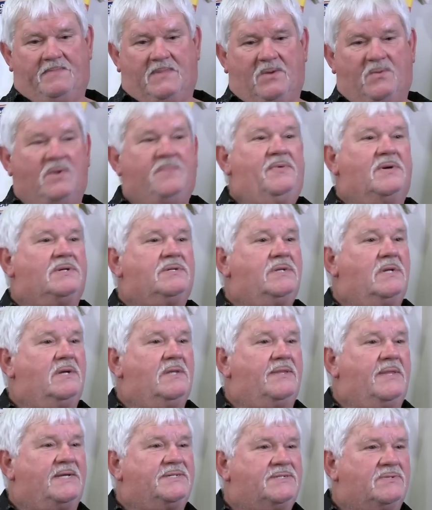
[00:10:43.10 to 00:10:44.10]
we put it
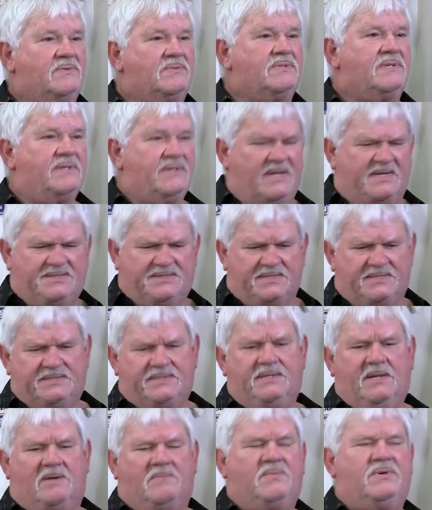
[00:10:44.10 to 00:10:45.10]
up. They said, "This is
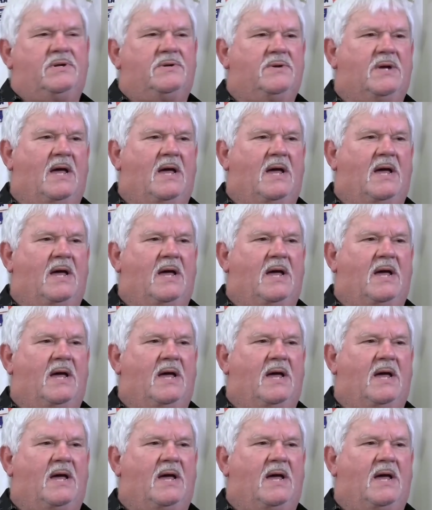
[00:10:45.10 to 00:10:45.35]
the number you